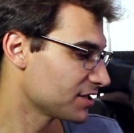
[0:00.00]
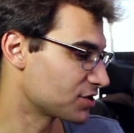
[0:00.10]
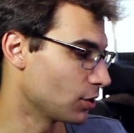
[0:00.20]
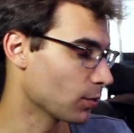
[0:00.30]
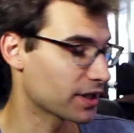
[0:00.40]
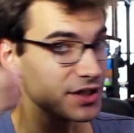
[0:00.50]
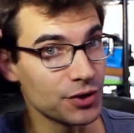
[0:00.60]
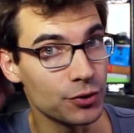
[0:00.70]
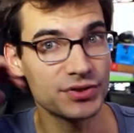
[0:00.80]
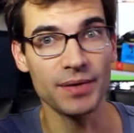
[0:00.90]
So we're going
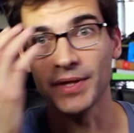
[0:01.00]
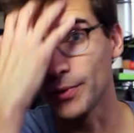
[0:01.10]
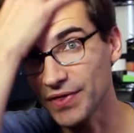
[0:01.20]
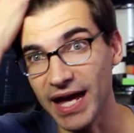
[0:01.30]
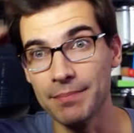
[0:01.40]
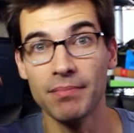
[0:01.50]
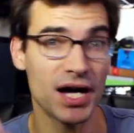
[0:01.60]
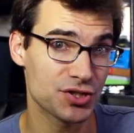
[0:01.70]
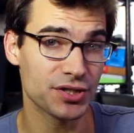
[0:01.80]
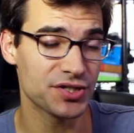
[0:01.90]
to do something with a
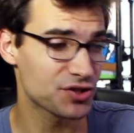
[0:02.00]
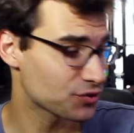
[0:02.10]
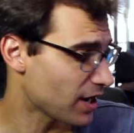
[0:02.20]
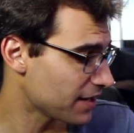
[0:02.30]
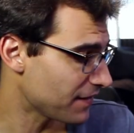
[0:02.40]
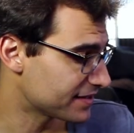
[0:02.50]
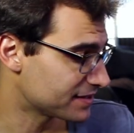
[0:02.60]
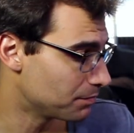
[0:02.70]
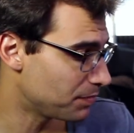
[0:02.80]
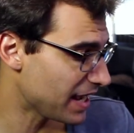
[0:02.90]
Modulus Strife as
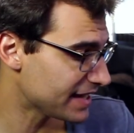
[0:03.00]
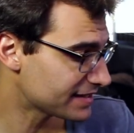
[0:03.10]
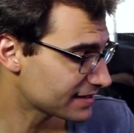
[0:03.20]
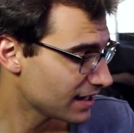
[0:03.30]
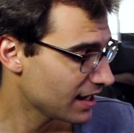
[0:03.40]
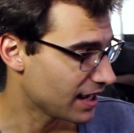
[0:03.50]
the base,